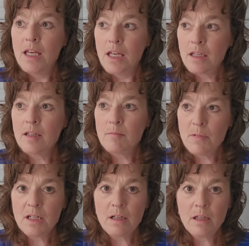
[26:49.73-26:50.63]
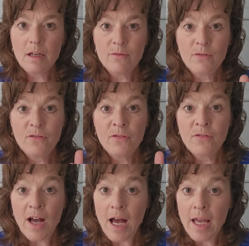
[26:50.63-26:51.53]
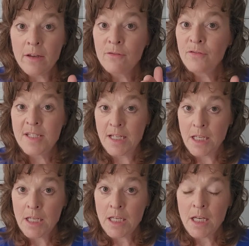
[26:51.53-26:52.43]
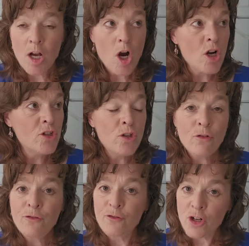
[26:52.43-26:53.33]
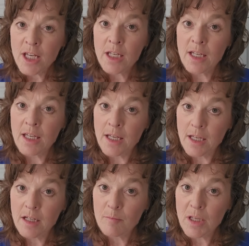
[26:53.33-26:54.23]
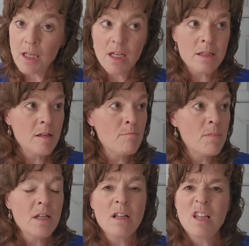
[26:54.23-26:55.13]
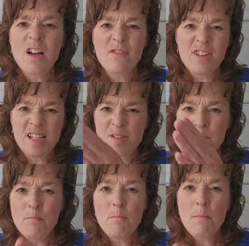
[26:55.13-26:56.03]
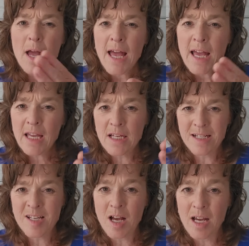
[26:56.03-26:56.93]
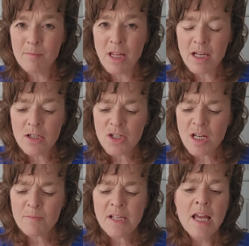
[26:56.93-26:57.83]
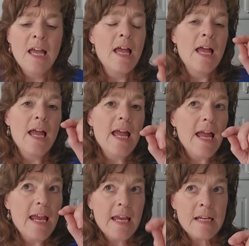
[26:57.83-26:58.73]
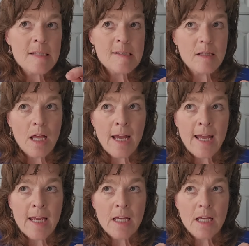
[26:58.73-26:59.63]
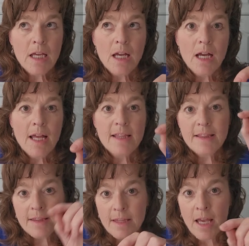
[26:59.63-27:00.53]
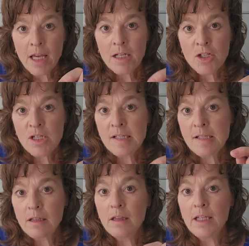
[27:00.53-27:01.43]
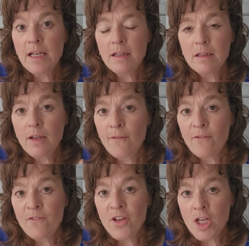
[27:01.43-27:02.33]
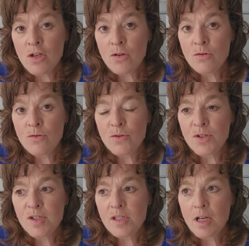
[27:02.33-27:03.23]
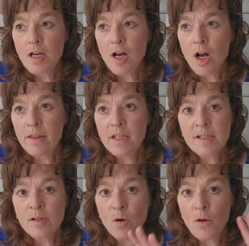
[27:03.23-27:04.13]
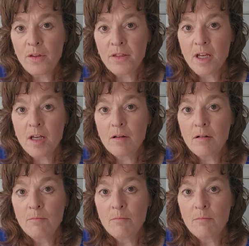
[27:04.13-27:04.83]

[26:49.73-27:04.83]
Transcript: in the middle of 5D? Are you freaking kidding me? In the middle of these mega timeline jumps? It's like they just lit the fuse on this whole thing